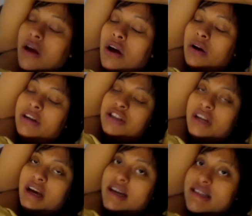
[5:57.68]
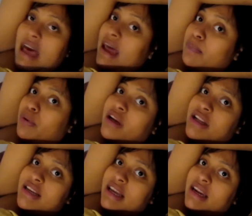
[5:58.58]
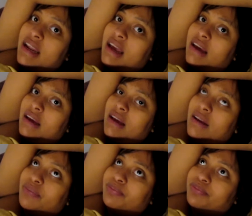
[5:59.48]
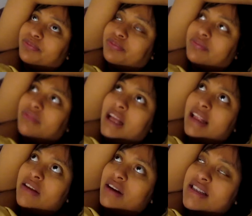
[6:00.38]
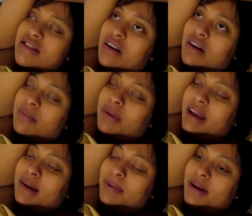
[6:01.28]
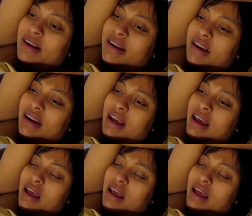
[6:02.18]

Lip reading: All right, you guys, I had a pretty good day today. Not that you guys saw, but I had a pretty good day today.